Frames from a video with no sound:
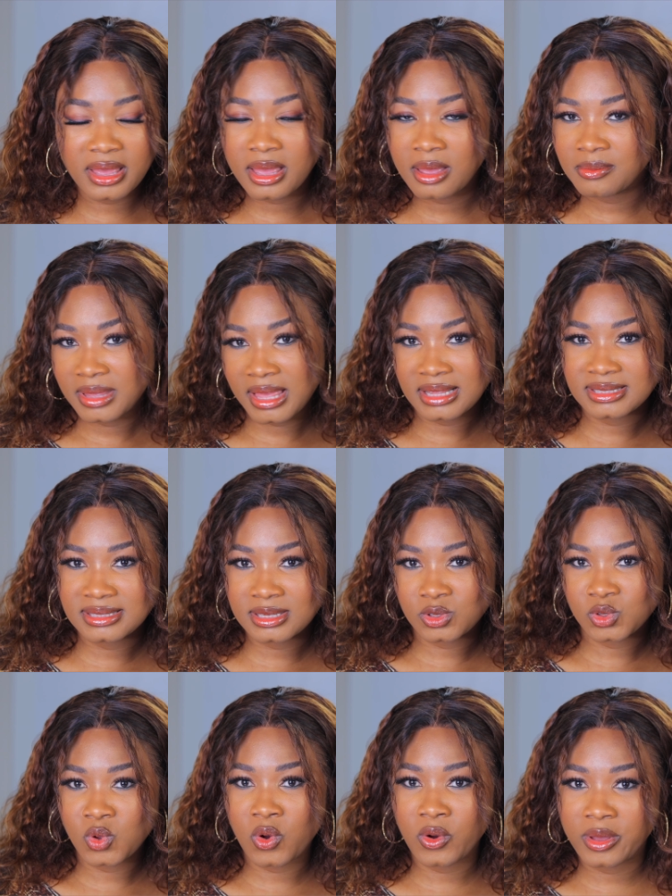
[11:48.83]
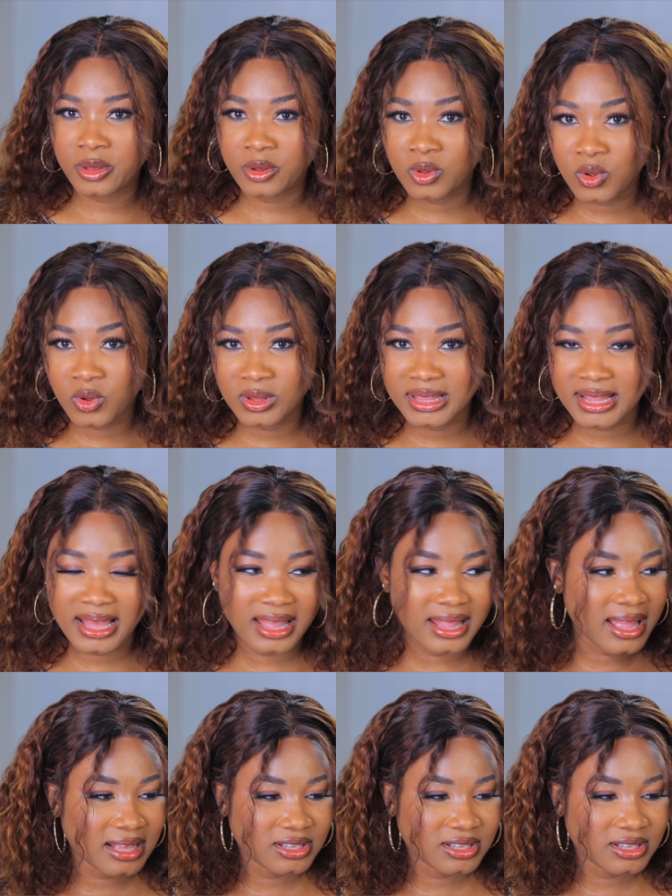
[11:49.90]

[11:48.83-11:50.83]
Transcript: um, get this oil online,